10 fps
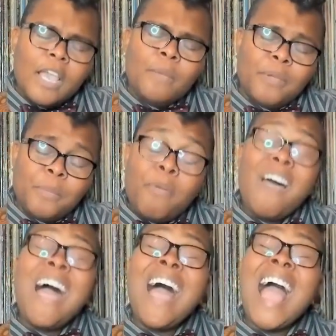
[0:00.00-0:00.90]
But
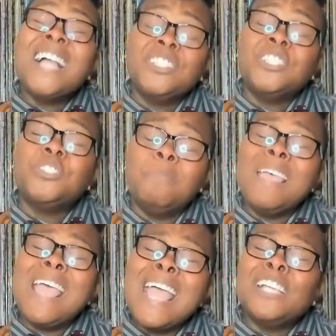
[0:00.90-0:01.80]
practice
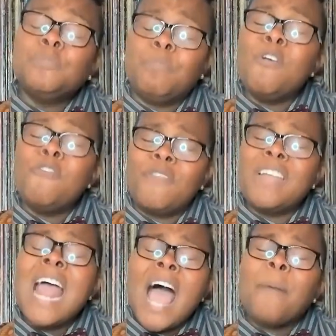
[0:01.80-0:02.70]
makes
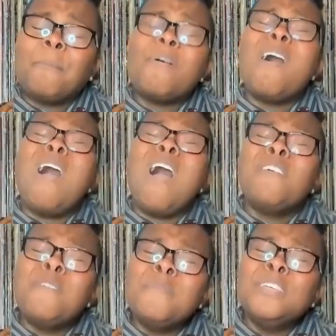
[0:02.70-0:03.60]
perfect. I
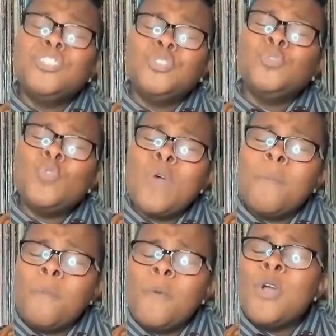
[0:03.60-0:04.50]
promise you
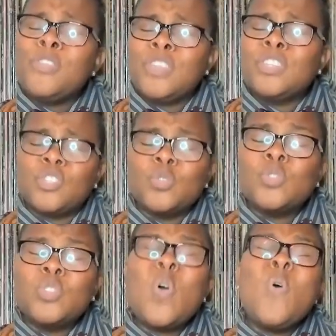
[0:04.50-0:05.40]
I'm worth it, so
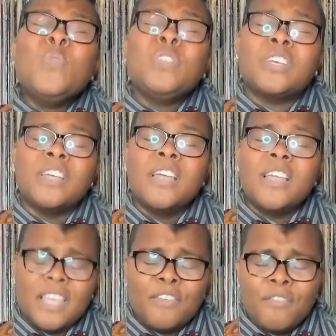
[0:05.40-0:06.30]
don't
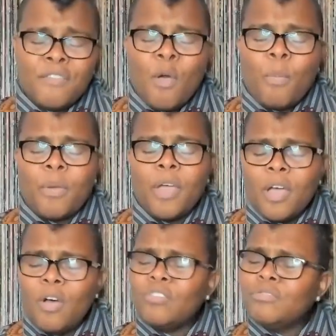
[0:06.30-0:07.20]
give
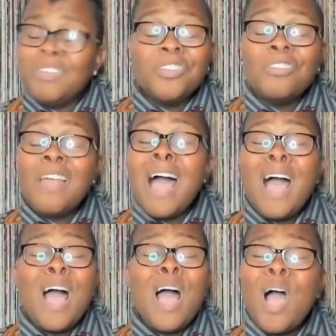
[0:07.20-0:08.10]
up on me
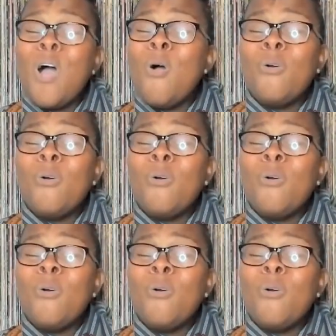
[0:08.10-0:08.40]
now.